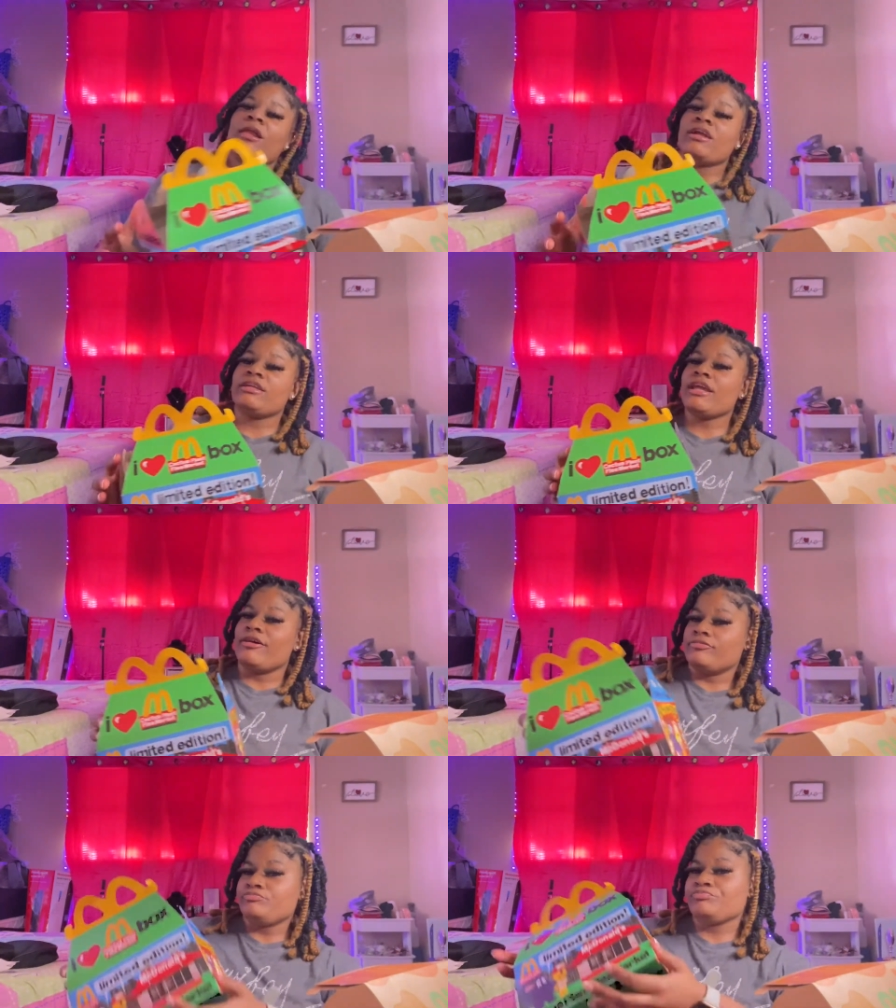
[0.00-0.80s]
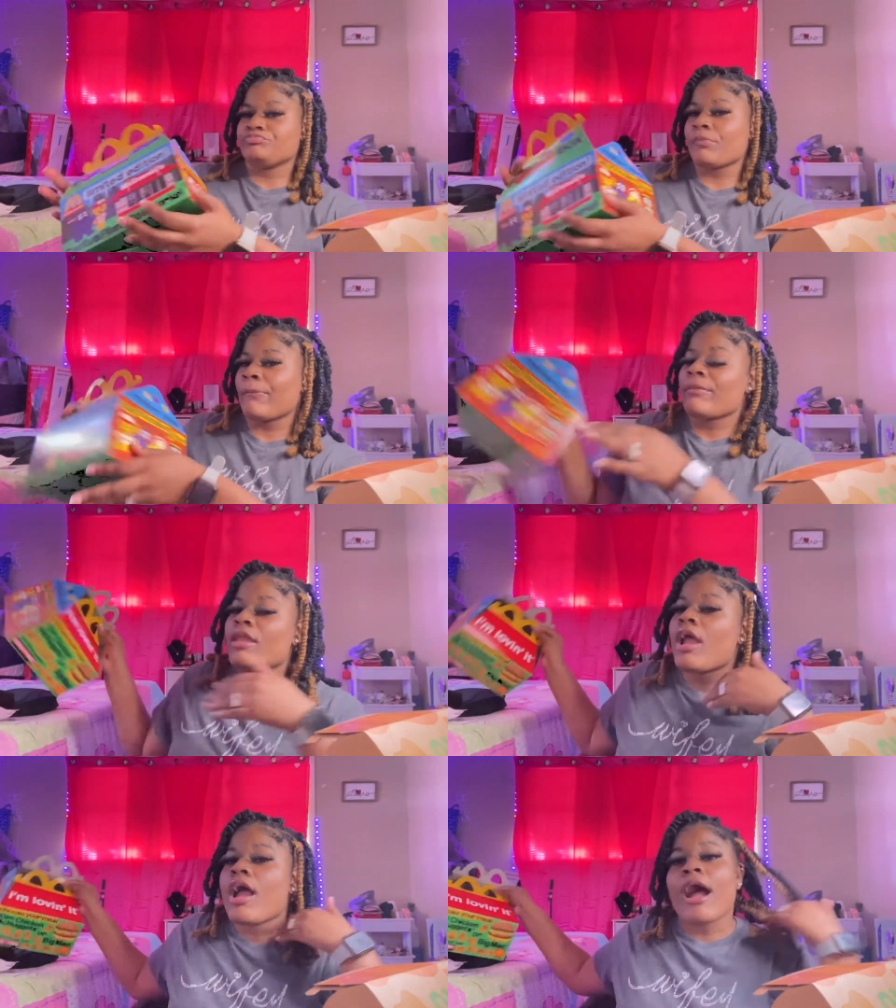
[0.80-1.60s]
and
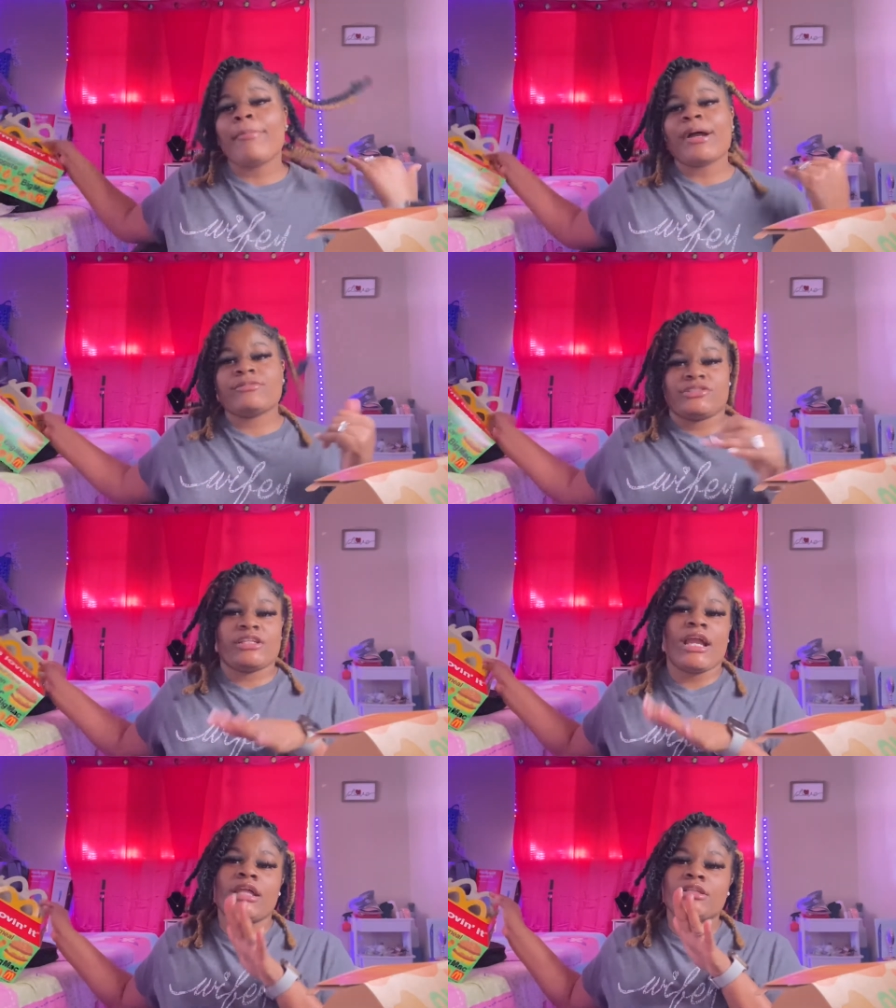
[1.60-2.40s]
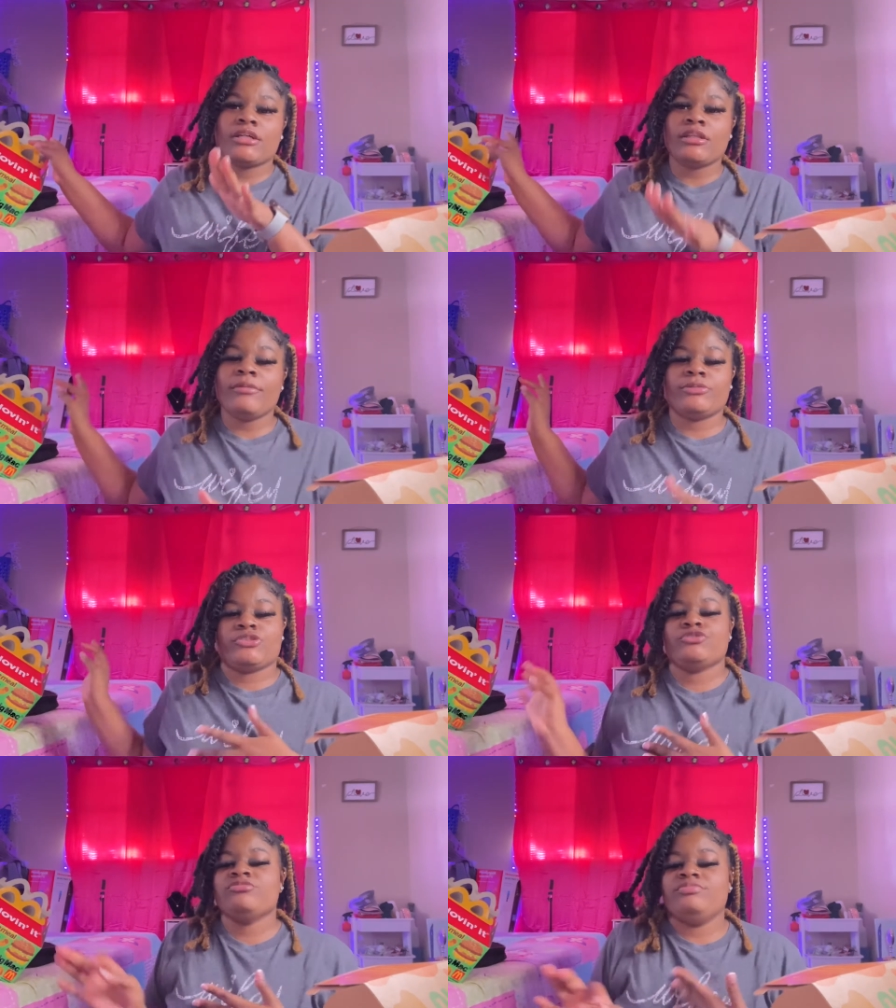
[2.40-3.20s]
yeah i'll probably show y'all a little clip or
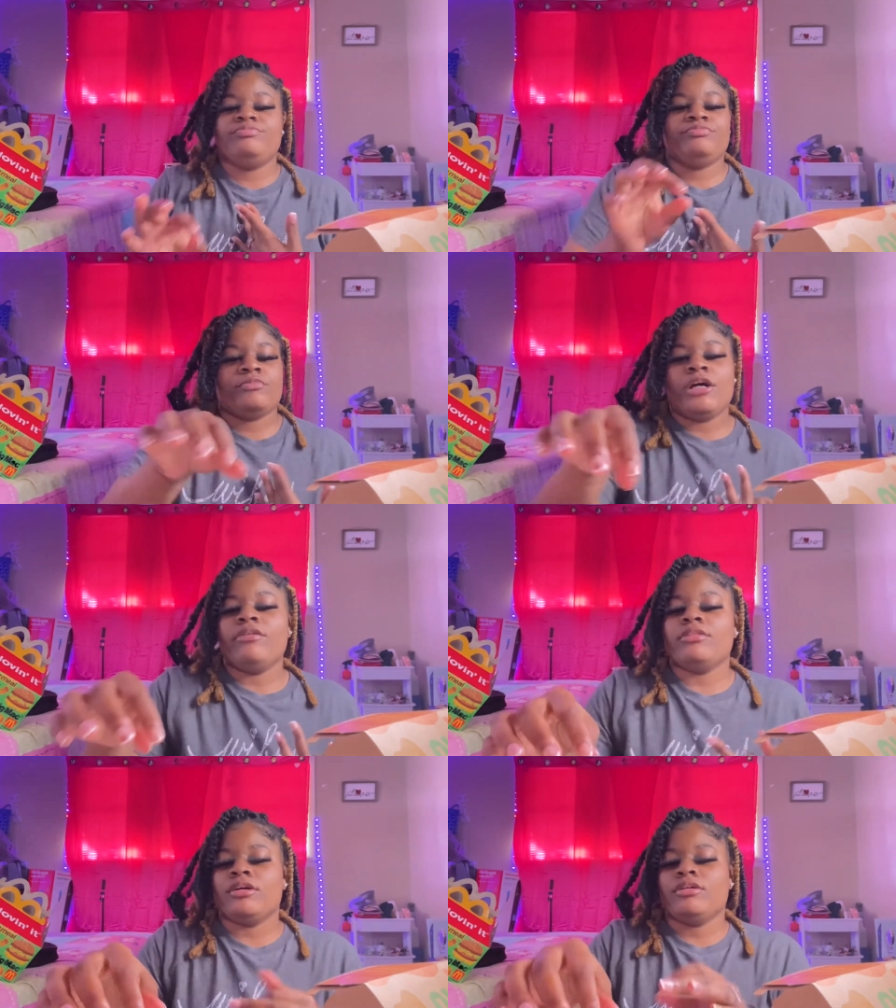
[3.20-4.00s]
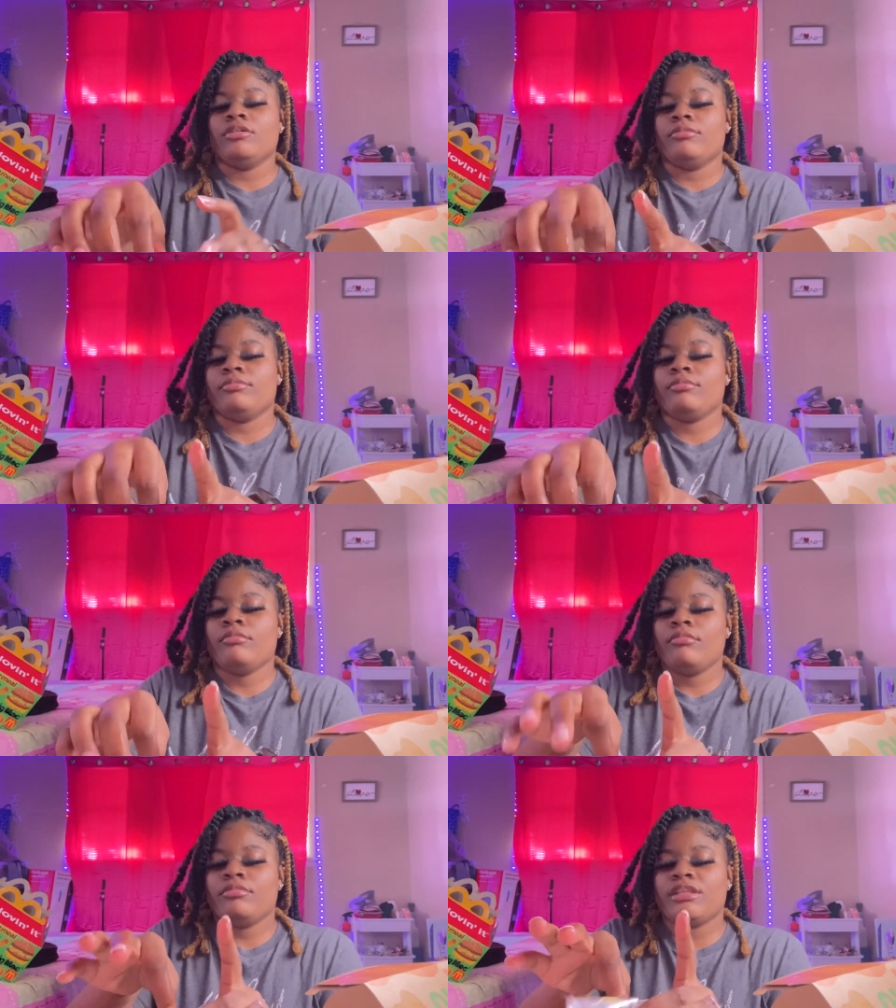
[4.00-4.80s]
two of the
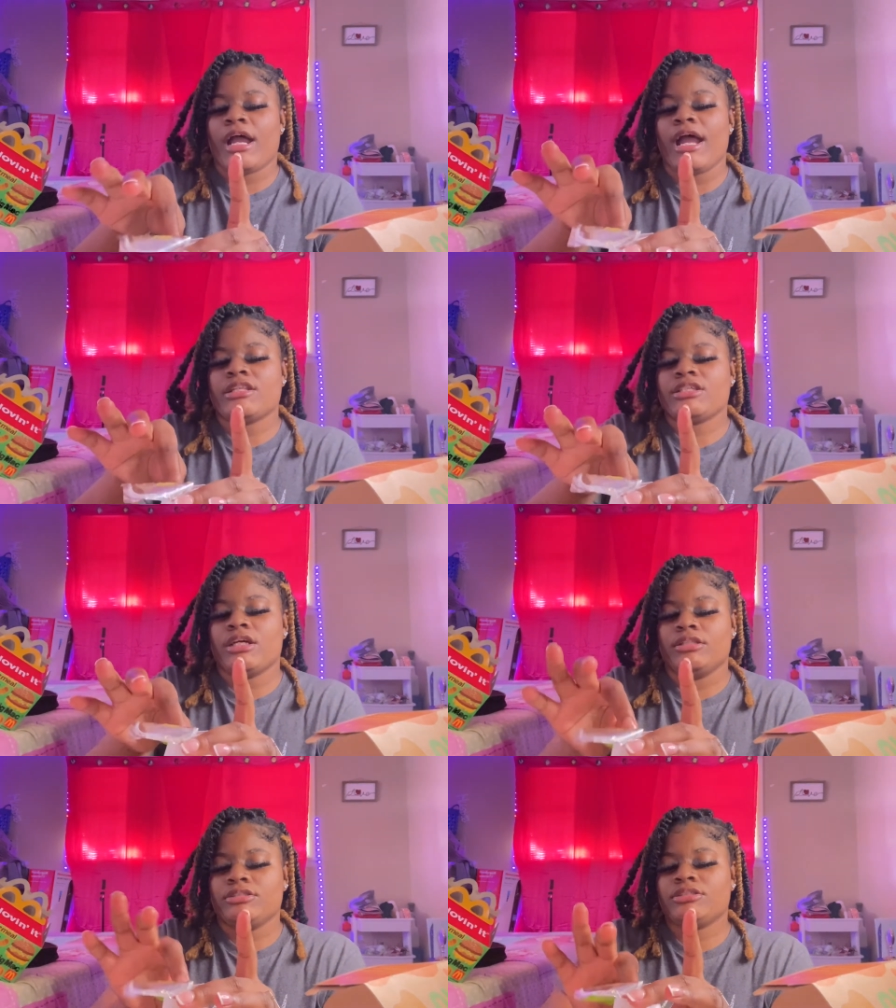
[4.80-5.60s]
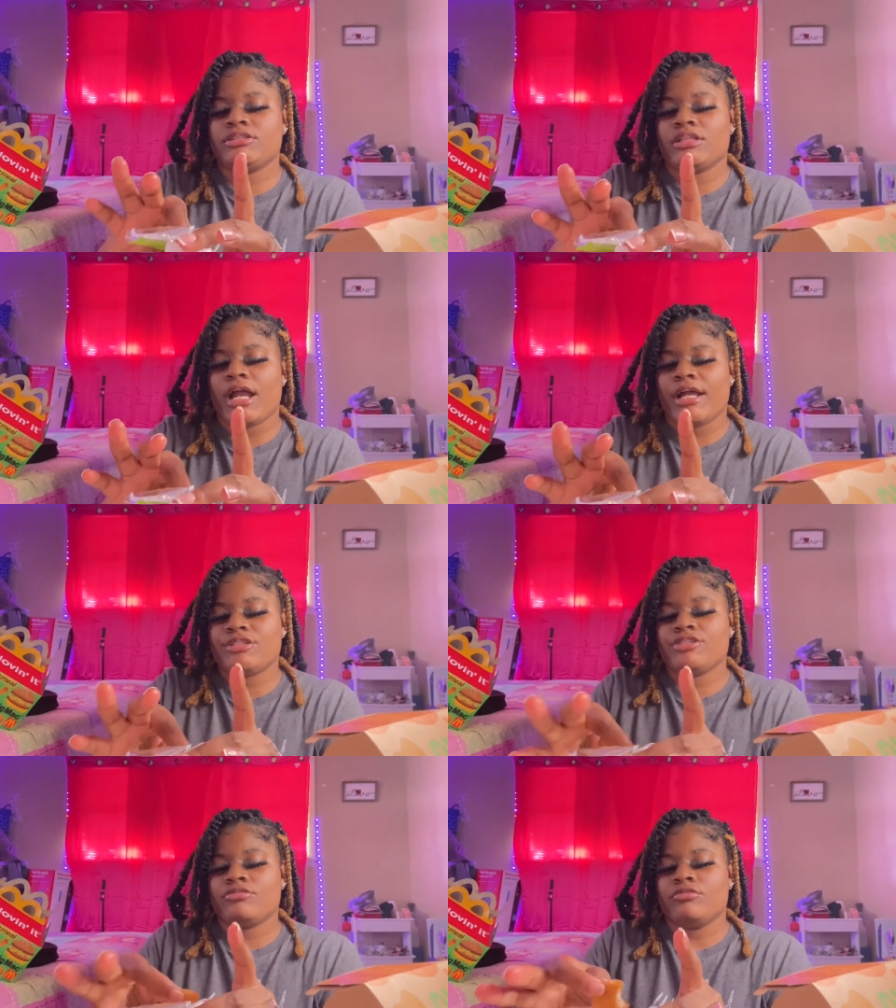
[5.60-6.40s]
um the hot challenge the hot
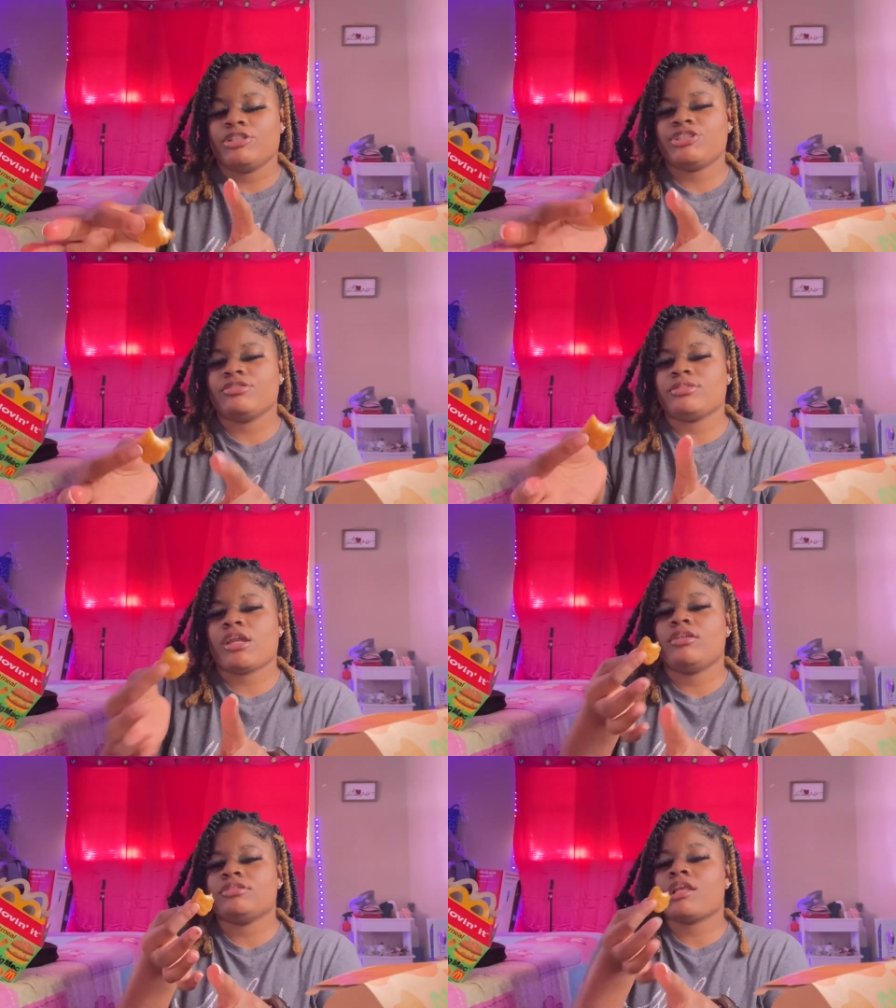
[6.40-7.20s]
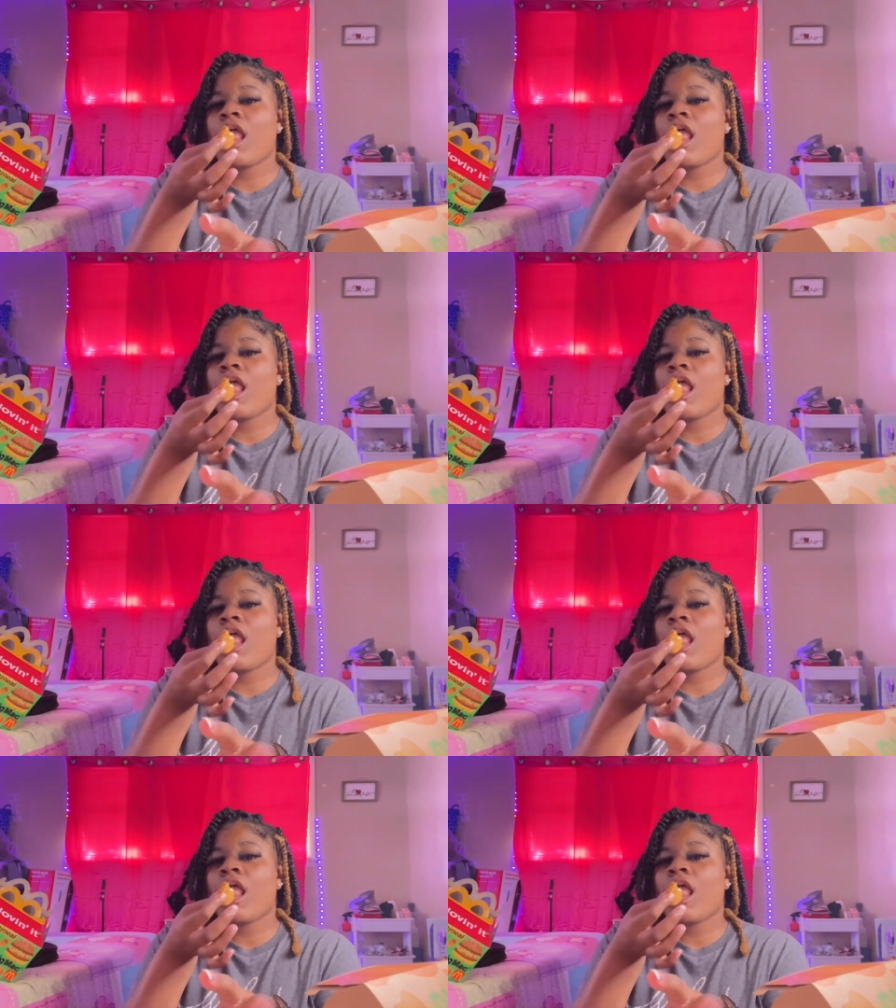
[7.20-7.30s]
chip one chip challenge